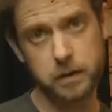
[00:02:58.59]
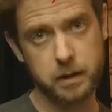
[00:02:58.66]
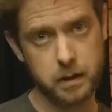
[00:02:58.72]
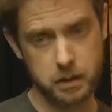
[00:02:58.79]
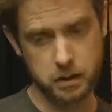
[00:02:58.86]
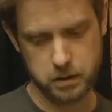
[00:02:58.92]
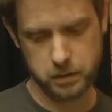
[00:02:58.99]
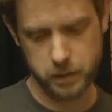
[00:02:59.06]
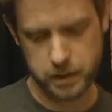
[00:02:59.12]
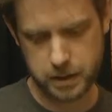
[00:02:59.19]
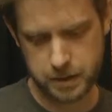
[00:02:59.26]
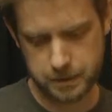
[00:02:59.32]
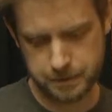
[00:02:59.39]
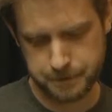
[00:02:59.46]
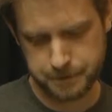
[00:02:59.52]
and are aware.
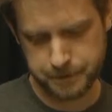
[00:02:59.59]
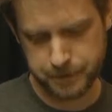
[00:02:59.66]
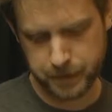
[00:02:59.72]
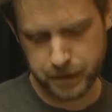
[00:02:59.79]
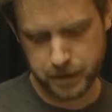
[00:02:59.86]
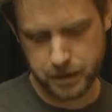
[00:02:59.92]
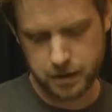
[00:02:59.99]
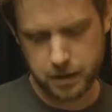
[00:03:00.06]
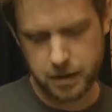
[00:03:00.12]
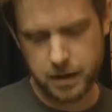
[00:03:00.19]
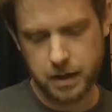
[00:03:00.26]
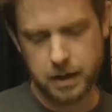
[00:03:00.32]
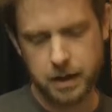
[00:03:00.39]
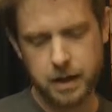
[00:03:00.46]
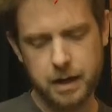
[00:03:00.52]

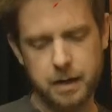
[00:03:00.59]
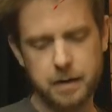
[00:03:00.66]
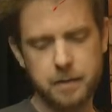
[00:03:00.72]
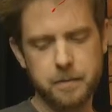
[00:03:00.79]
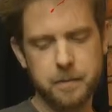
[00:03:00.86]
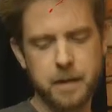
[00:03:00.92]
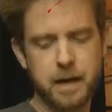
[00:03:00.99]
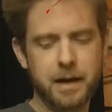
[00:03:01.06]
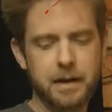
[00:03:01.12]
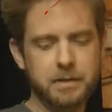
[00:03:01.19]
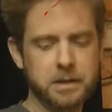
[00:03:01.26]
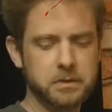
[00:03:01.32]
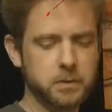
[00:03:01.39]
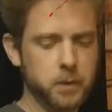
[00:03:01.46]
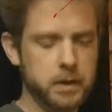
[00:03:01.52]
I
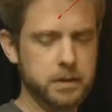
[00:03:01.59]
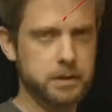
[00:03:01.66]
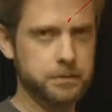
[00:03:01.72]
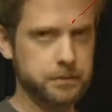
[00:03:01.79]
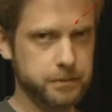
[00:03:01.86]
just want to